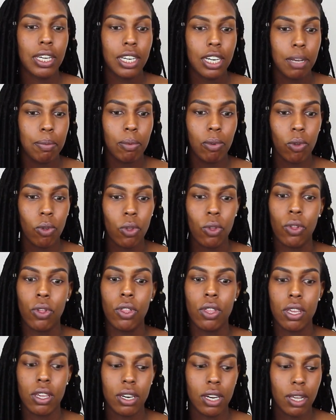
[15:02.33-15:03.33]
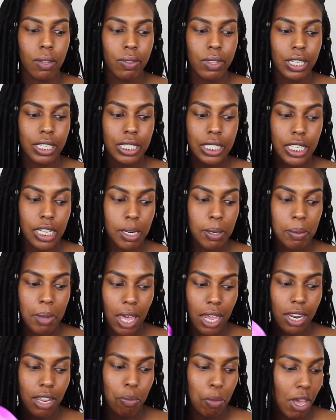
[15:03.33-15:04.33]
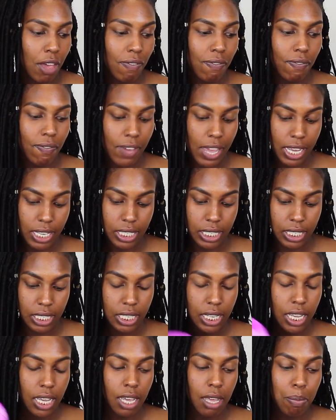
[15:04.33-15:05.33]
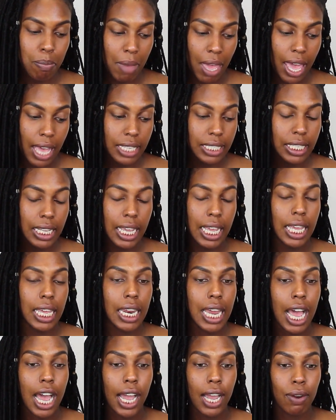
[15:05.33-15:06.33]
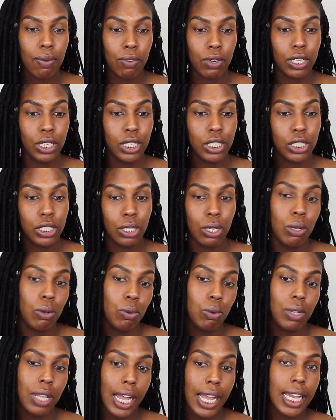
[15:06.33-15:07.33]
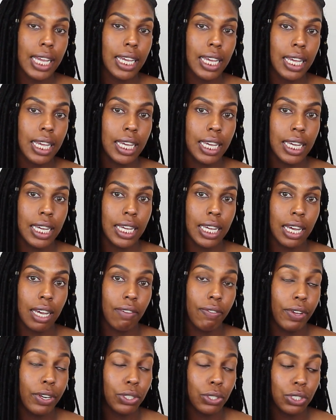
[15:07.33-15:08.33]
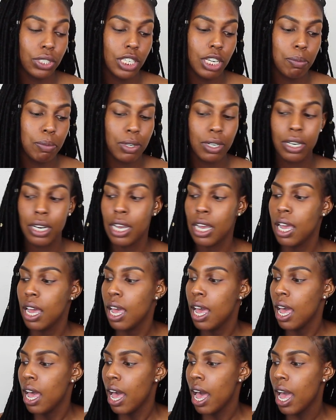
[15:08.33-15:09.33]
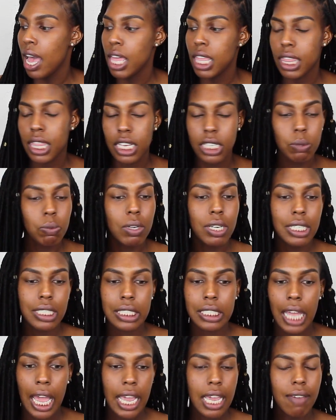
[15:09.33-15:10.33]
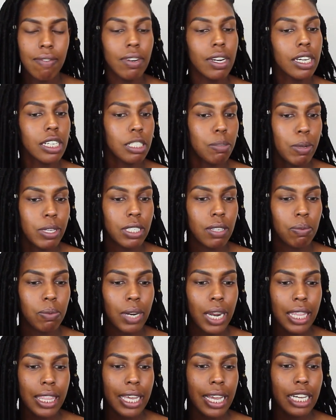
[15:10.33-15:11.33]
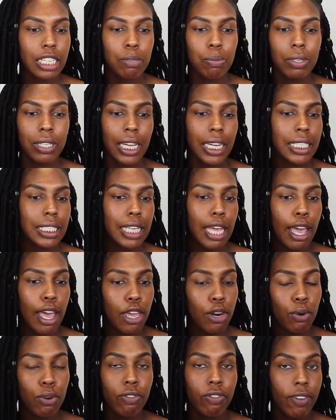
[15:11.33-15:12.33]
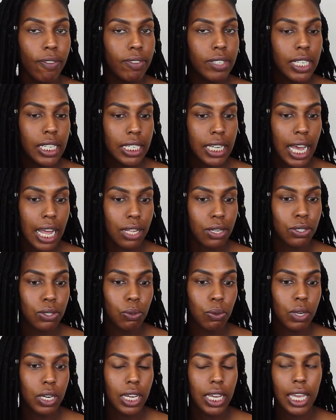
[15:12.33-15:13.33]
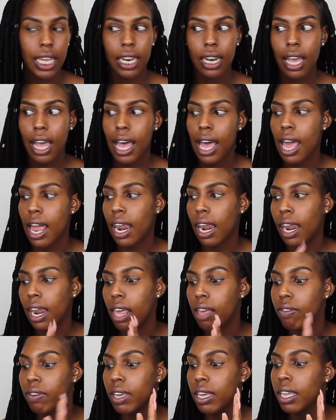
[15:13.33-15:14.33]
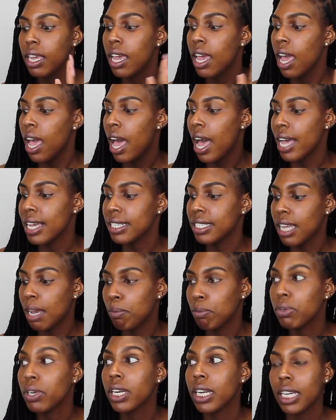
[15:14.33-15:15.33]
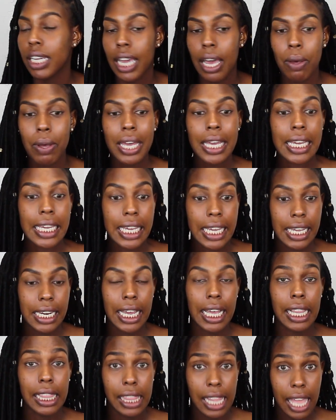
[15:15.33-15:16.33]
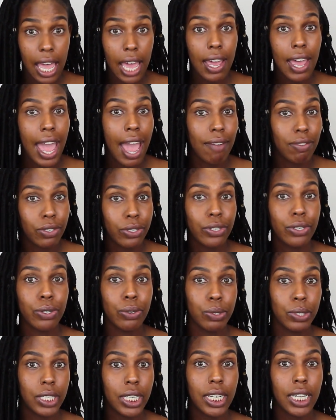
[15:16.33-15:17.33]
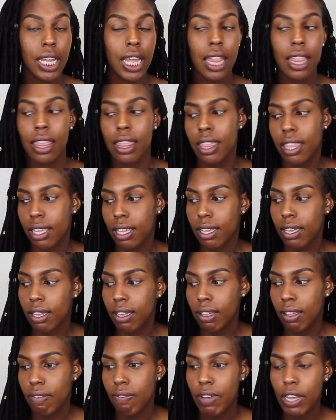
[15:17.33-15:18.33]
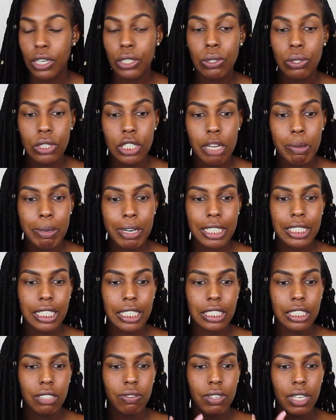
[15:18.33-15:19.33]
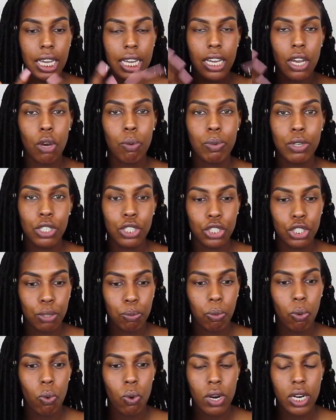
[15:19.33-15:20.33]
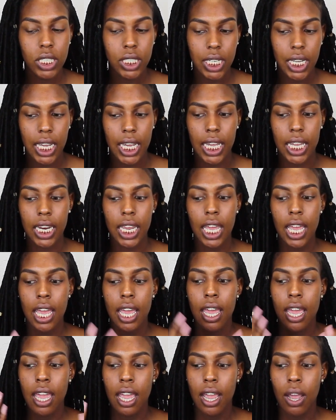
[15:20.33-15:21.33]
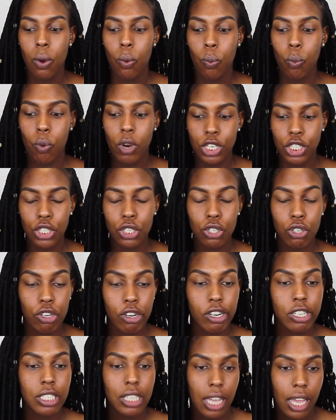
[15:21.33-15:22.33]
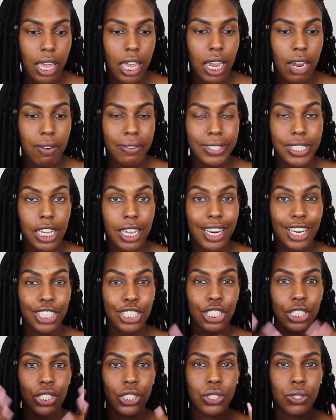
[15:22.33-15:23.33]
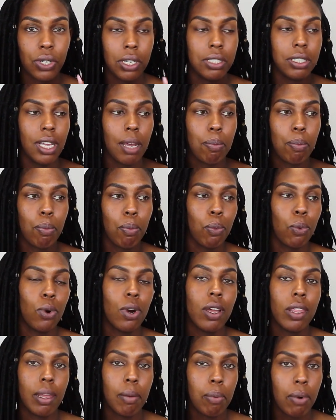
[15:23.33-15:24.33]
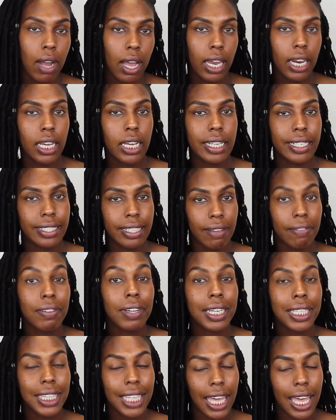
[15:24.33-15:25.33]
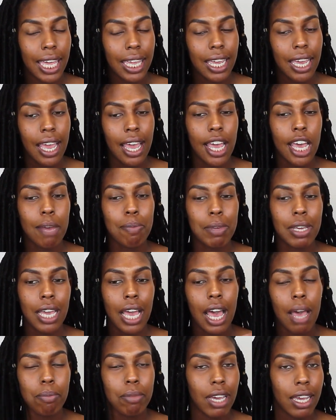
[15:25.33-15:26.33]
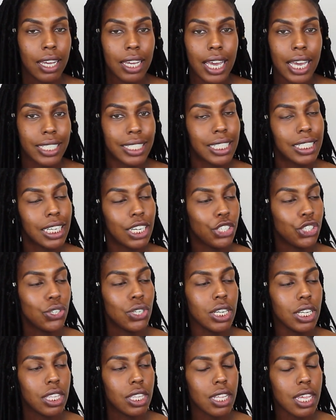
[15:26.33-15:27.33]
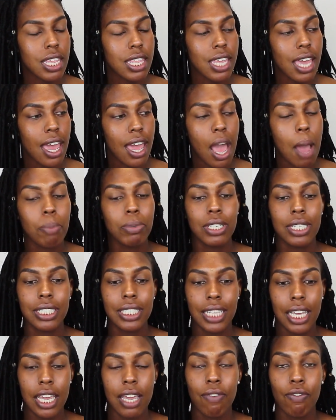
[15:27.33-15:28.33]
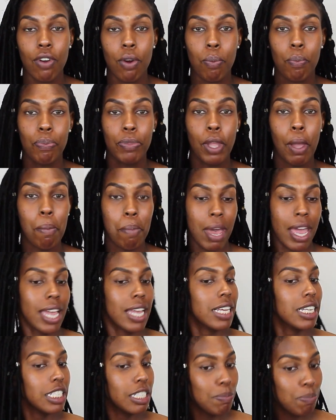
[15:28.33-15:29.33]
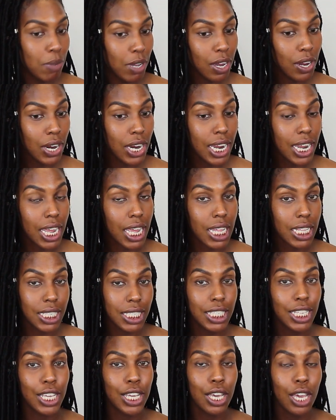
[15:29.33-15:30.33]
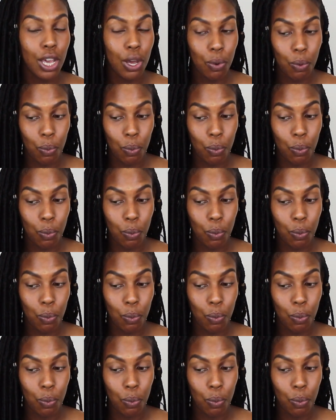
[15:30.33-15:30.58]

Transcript: drinking up all, you know, the serum out of my face mask. And I really do like a facial steamer this one is not even an expensive one. I think I spent like 10 or $15 on it and I love it. I stopped breaking out again a lot after using the facial steamer because I just feel like it opens your pores and once you do your skincare routine, it just drinks up more of the product and stuff like that. I mean, I'm not an esthetician or anything like that. I'm just saying from my experience